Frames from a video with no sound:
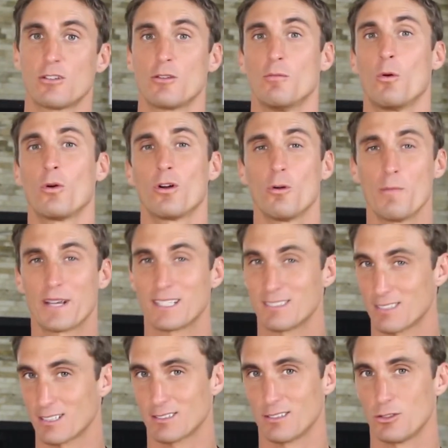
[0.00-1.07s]
So the more
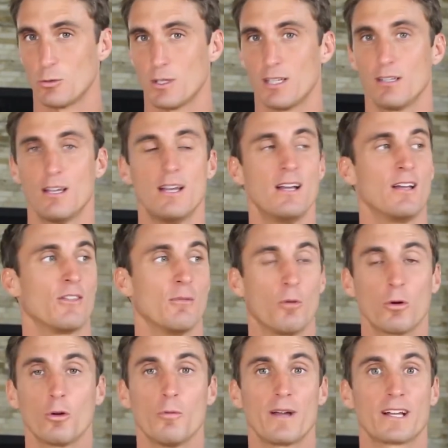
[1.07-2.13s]
omega-6s you eat, the
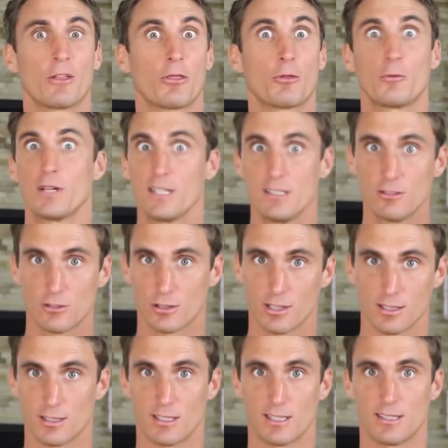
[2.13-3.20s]
more omega-3s you're
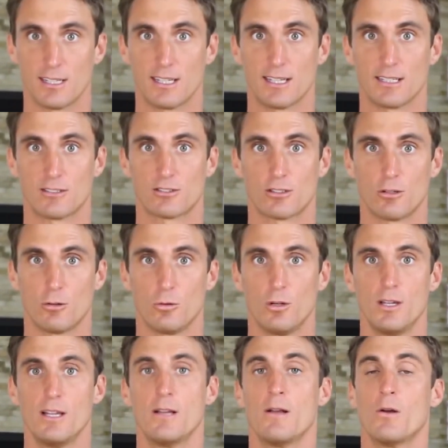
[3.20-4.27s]
gonna need to eat. So
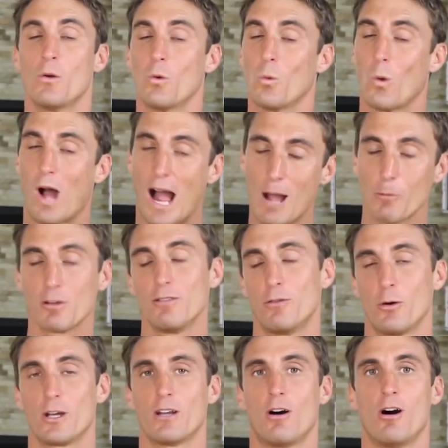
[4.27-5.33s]
I would
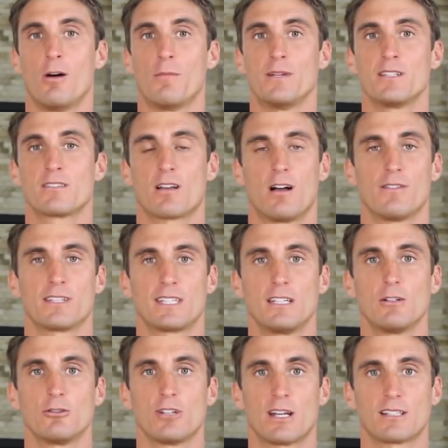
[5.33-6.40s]
avoid almonds on the
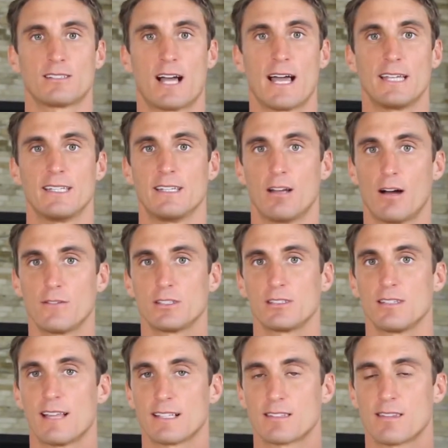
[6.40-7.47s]
ketogenic diet, and
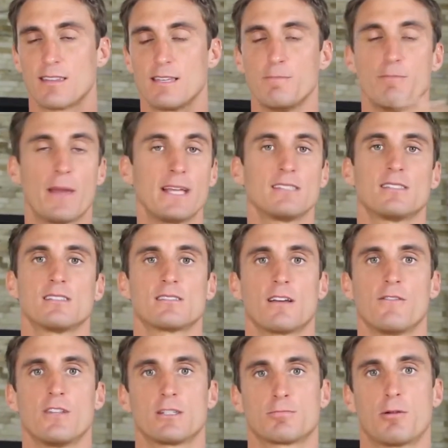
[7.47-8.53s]
obviously that's the basis
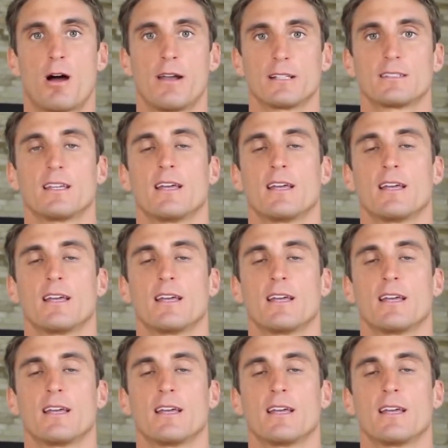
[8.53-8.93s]
of this product.